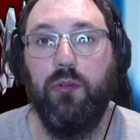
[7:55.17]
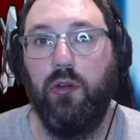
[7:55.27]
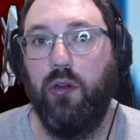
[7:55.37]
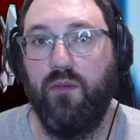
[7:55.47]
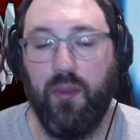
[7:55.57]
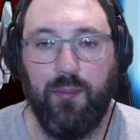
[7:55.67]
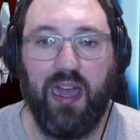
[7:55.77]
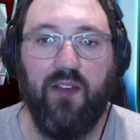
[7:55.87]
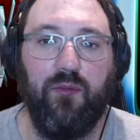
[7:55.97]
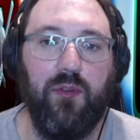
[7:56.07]
of the
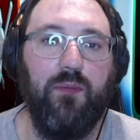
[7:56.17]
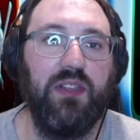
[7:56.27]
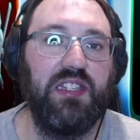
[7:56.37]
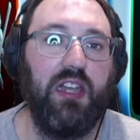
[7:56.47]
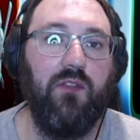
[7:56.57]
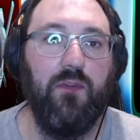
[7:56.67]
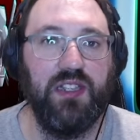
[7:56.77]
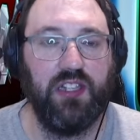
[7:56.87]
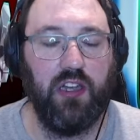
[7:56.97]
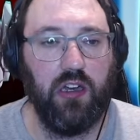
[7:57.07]
math with myself and
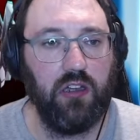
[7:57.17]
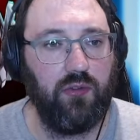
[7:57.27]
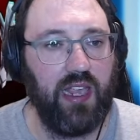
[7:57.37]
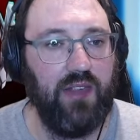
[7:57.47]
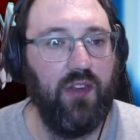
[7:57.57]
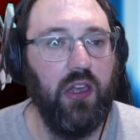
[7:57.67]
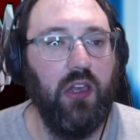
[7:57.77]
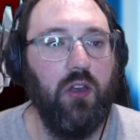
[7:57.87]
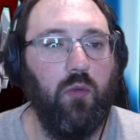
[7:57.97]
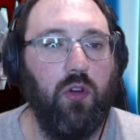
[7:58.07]
Mr. Heartgrave
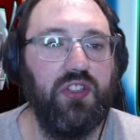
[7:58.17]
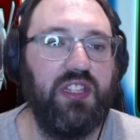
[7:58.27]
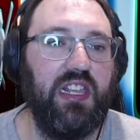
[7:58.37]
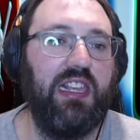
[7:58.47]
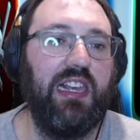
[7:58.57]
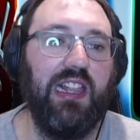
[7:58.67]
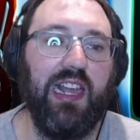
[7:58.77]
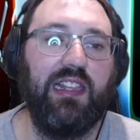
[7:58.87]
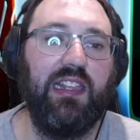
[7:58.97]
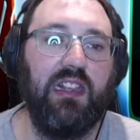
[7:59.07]
was the
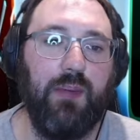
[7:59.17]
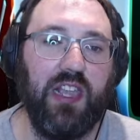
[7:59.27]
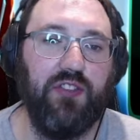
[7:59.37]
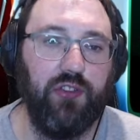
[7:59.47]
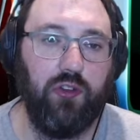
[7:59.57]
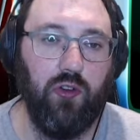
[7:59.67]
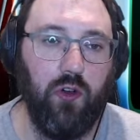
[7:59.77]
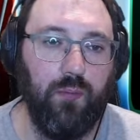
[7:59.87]
collecting the Patriot Corp